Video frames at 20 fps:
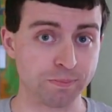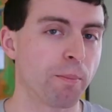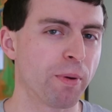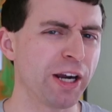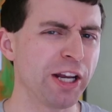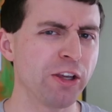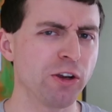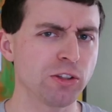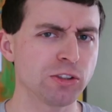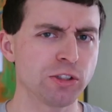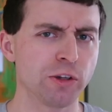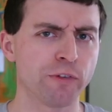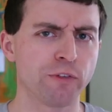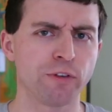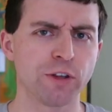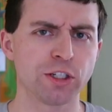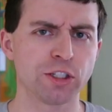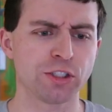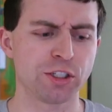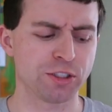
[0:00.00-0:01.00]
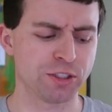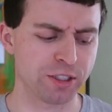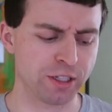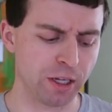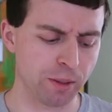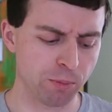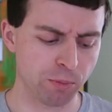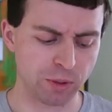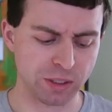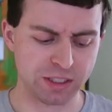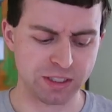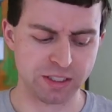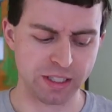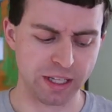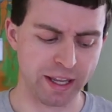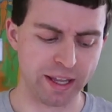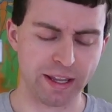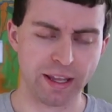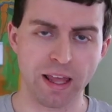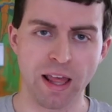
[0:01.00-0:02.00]
Brady also finishes it up with
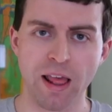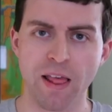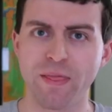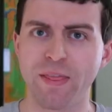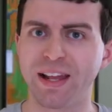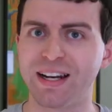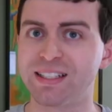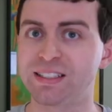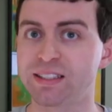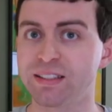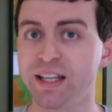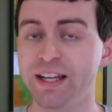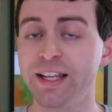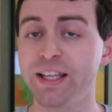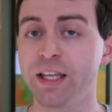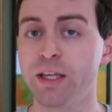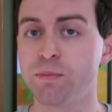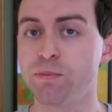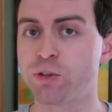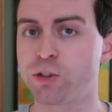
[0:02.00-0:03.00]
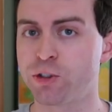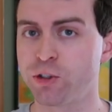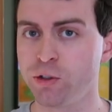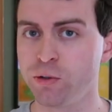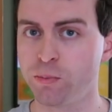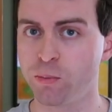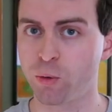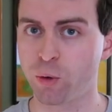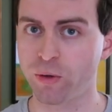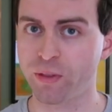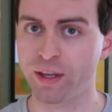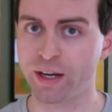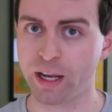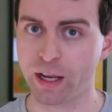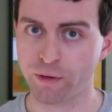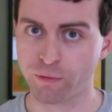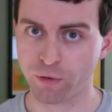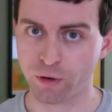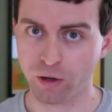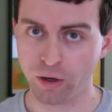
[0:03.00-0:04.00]
saying that it's letting him shoot more than
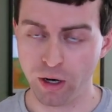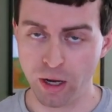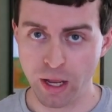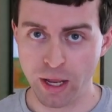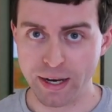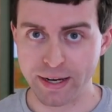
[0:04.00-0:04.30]
ever.